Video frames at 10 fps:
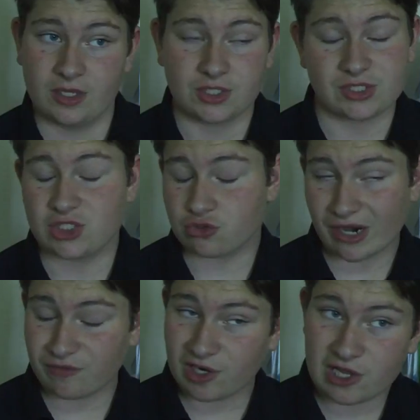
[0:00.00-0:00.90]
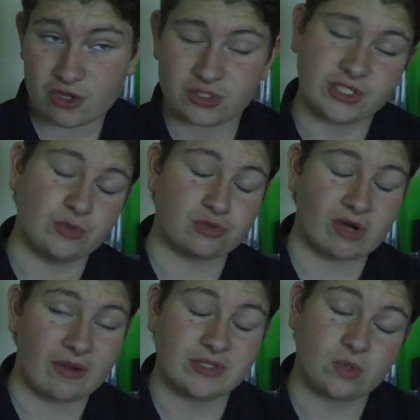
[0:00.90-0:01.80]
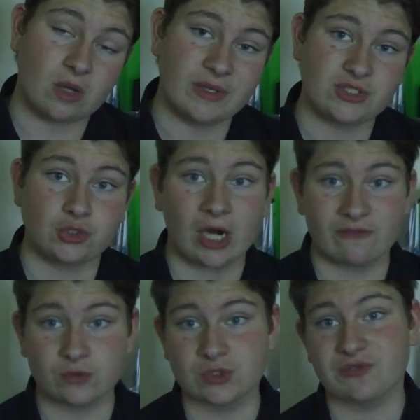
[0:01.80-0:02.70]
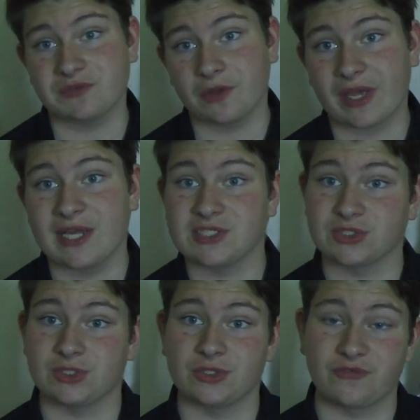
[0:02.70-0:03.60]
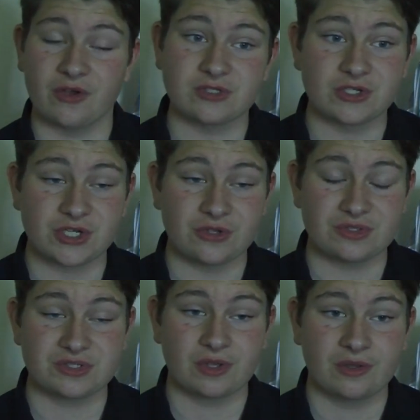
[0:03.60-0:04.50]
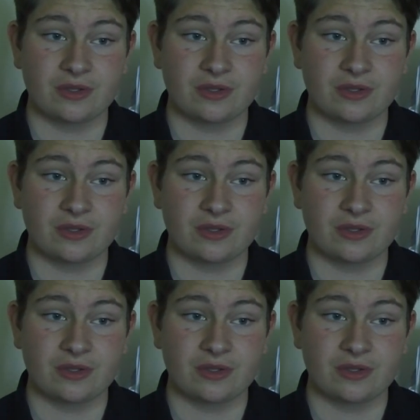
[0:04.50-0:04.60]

because I travel a lot, I use the railways quite a bit to travel to different locations to do photo shoots.